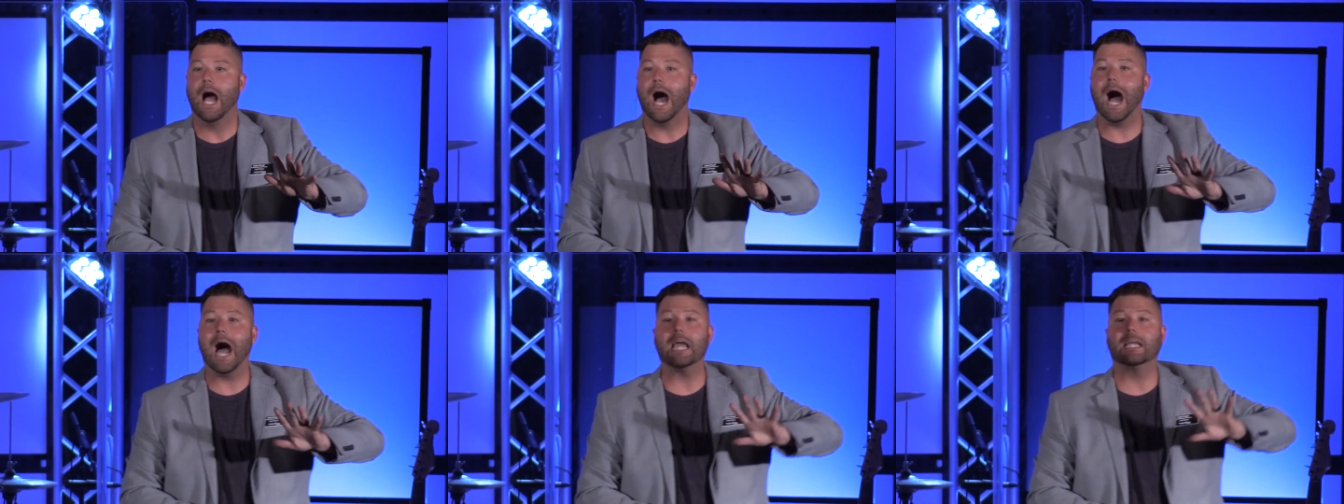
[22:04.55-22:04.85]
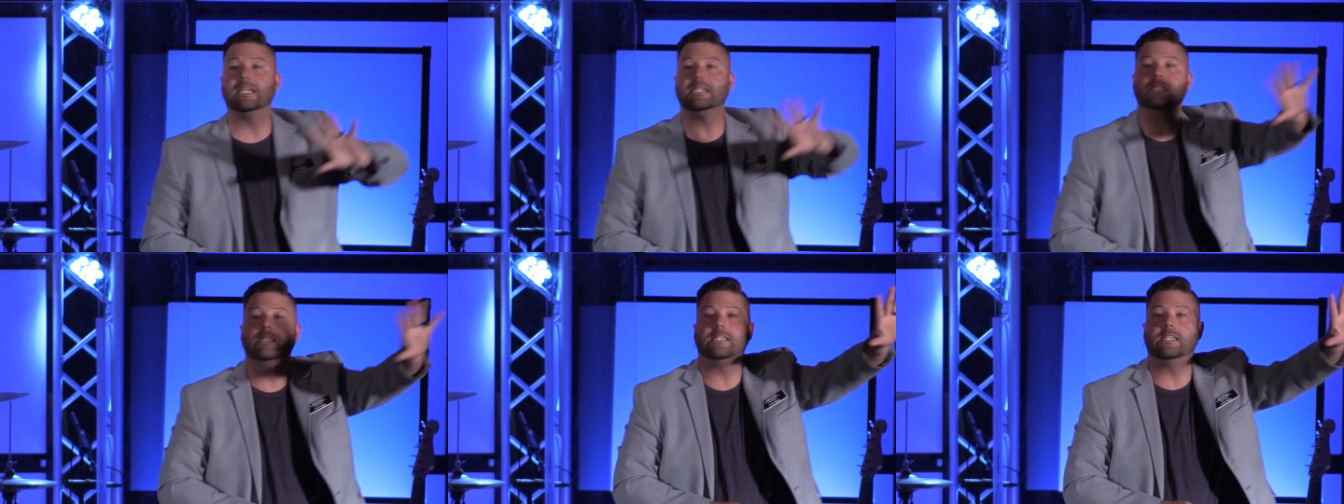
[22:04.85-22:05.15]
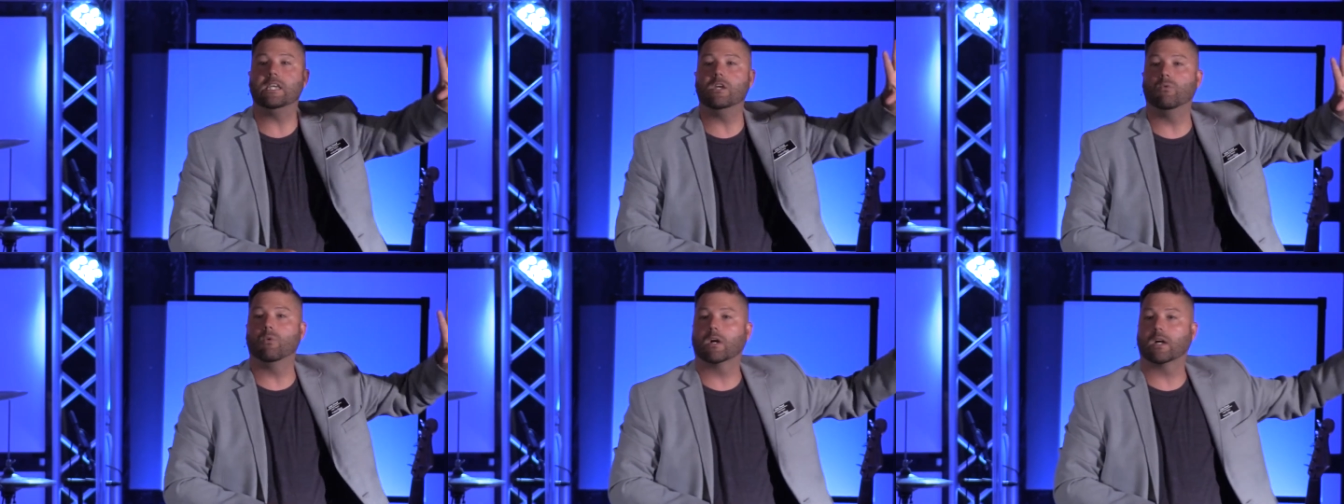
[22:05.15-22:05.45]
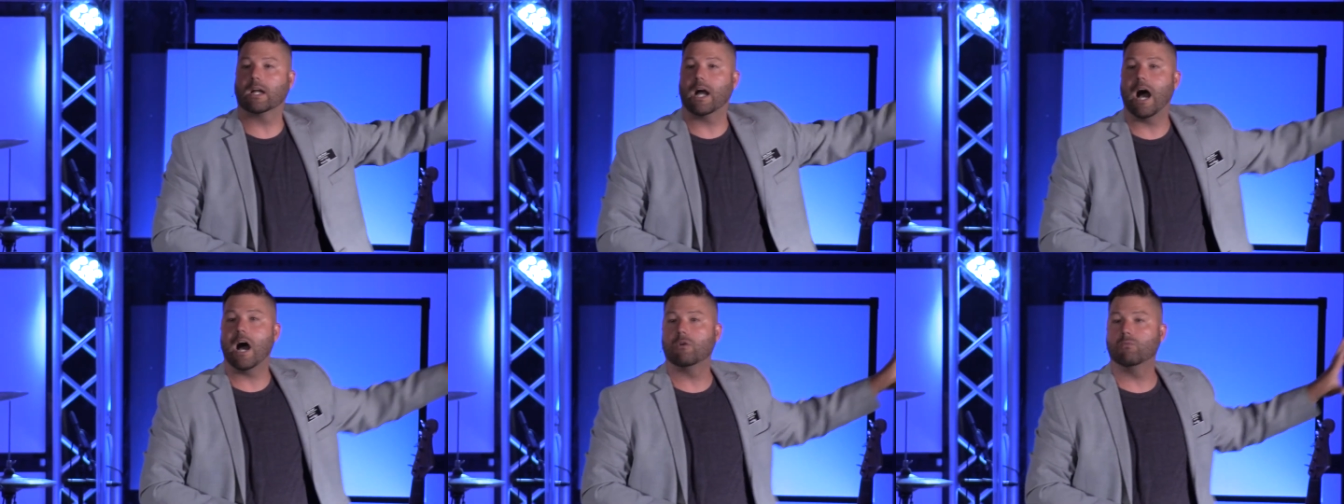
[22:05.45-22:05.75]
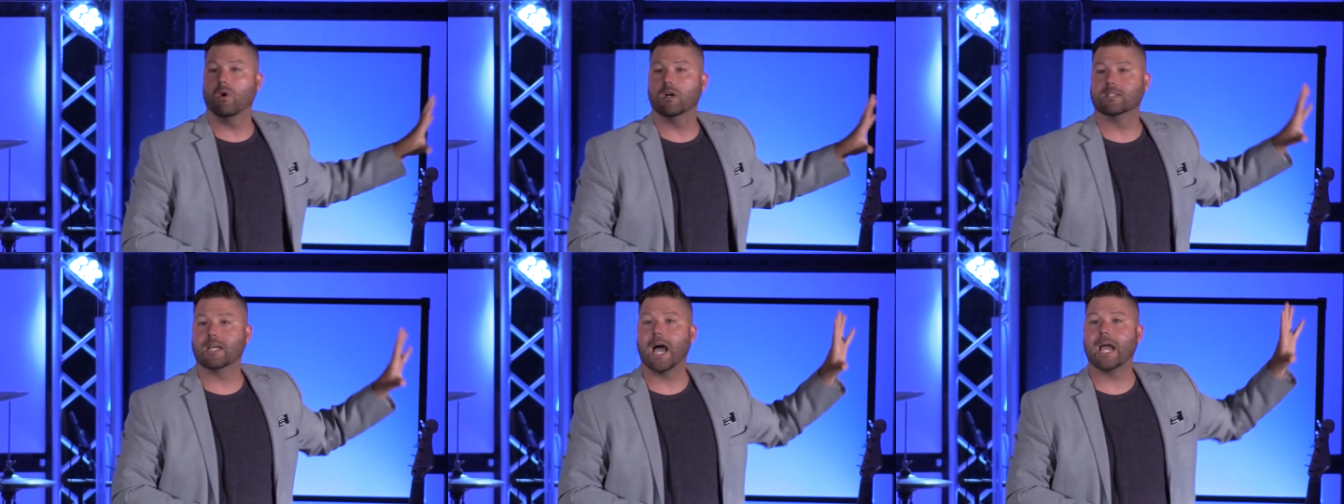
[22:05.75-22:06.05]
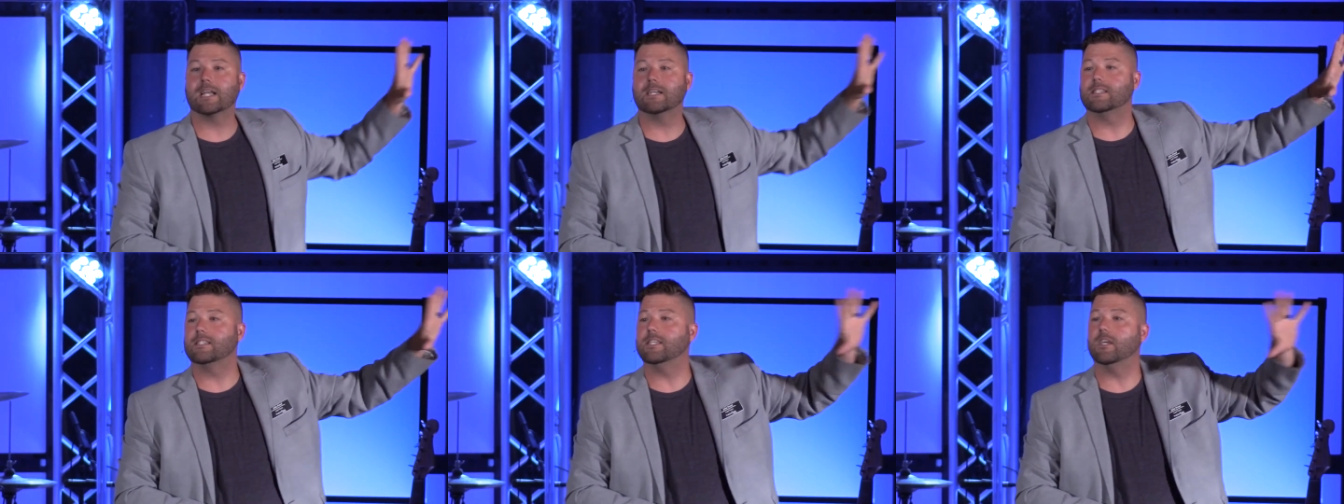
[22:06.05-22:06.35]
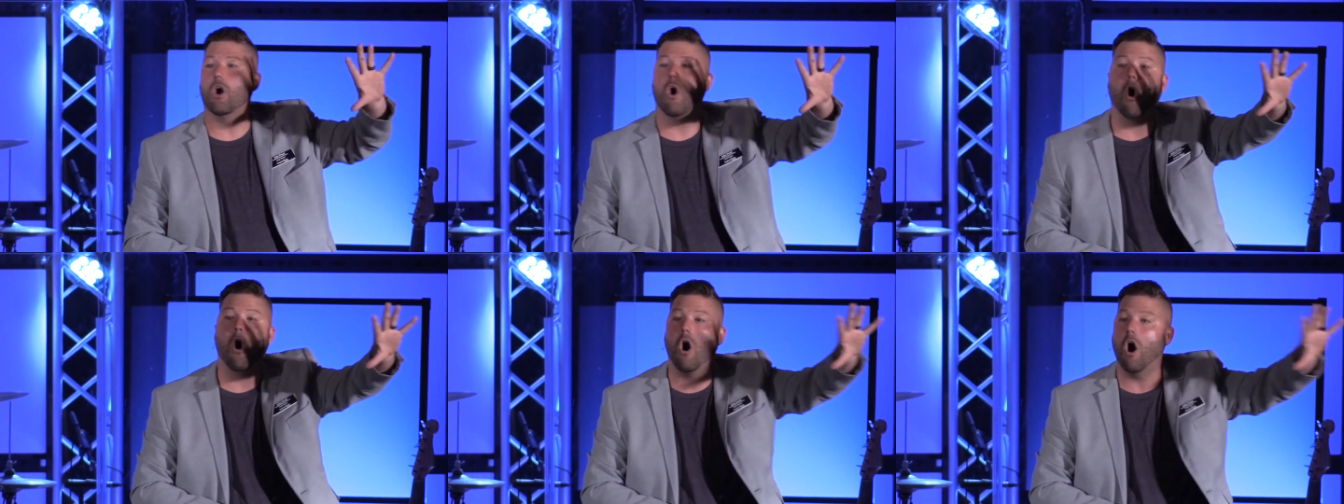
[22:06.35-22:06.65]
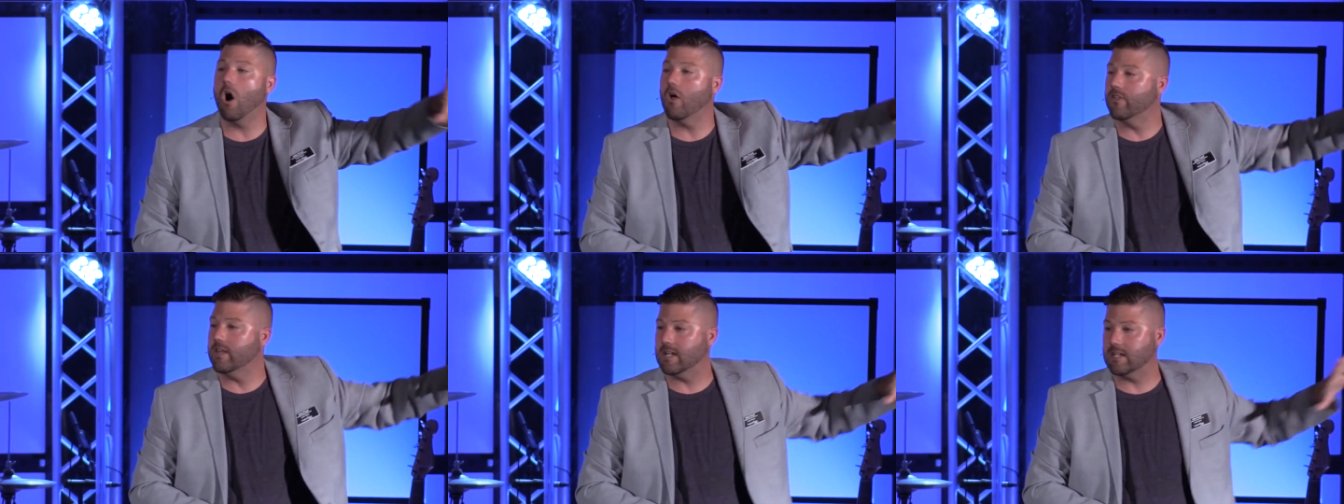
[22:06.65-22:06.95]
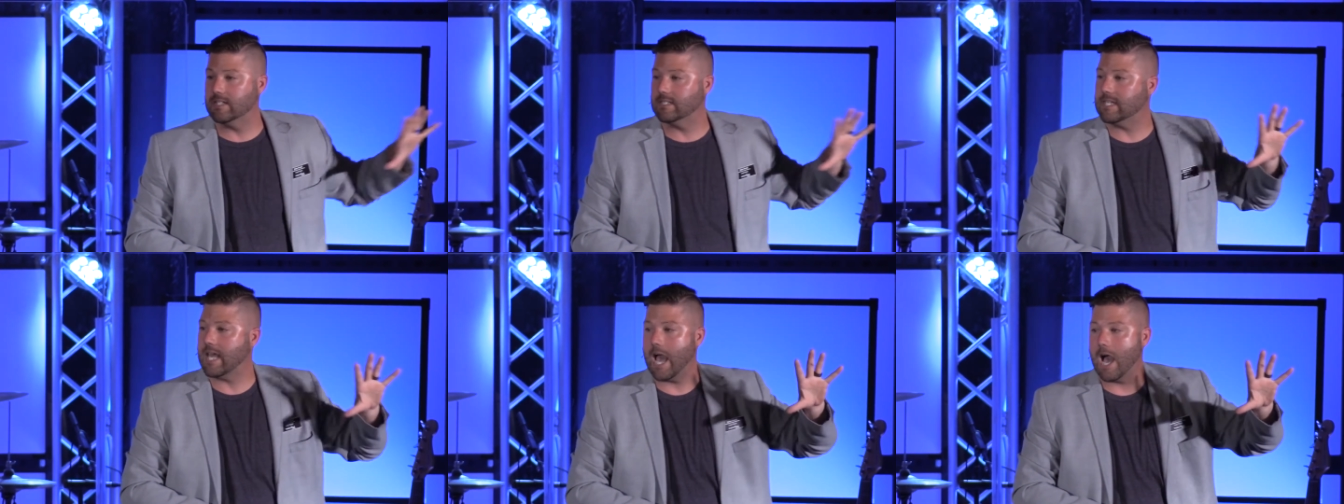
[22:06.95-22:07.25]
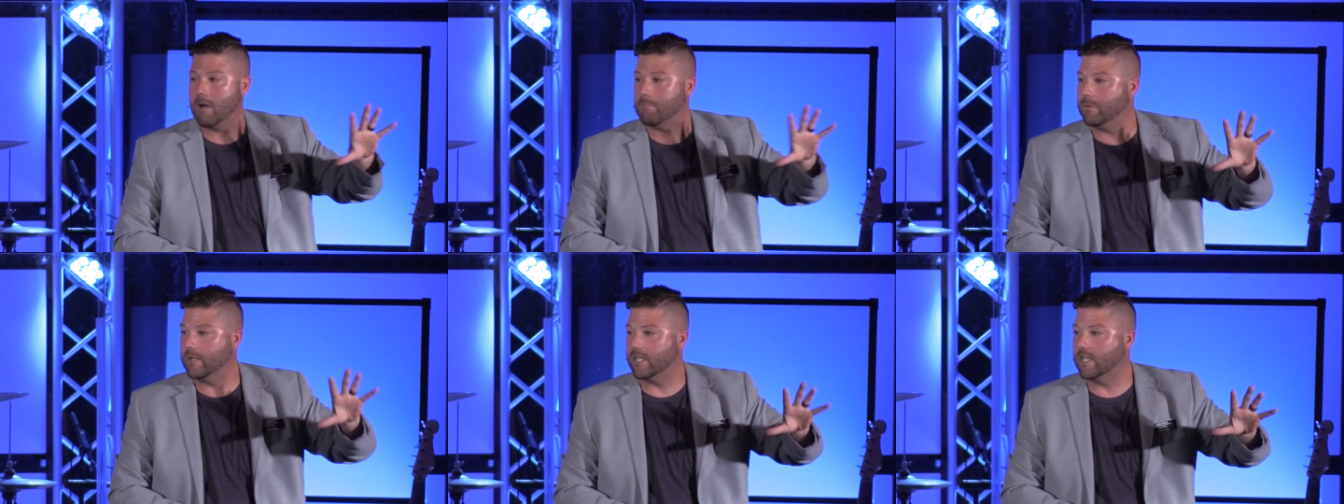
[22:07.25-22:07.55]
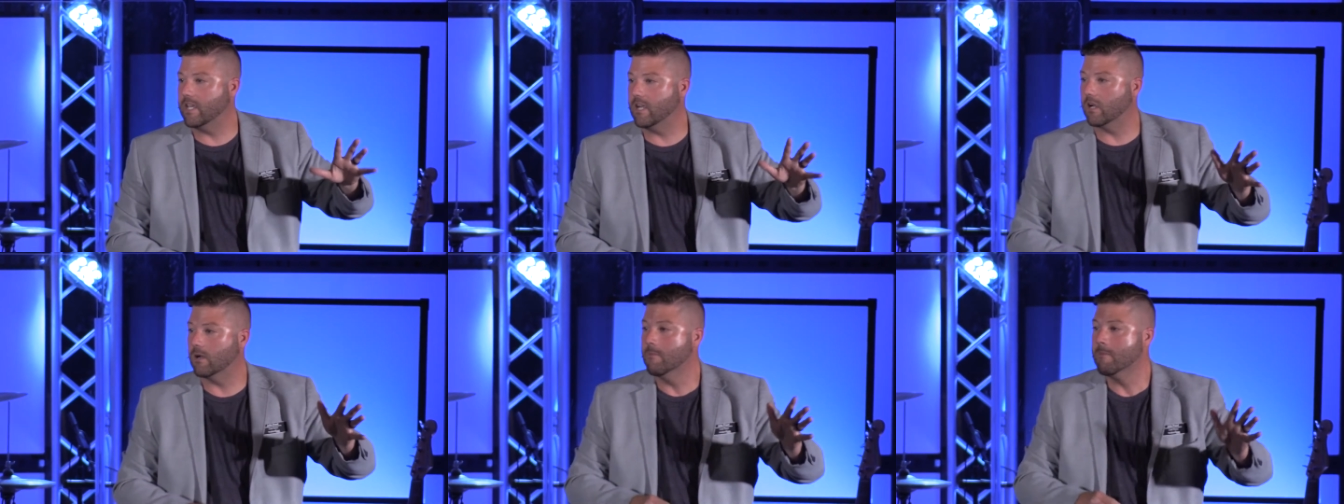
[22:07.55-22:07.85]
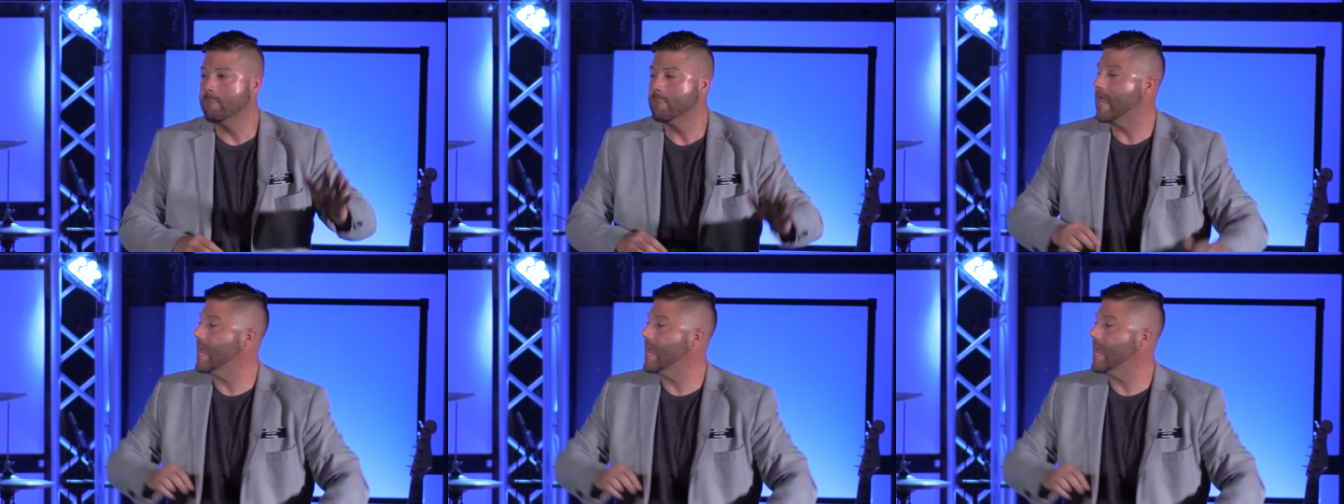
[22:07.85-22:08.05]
I can see where God was. I can see all that is happening here.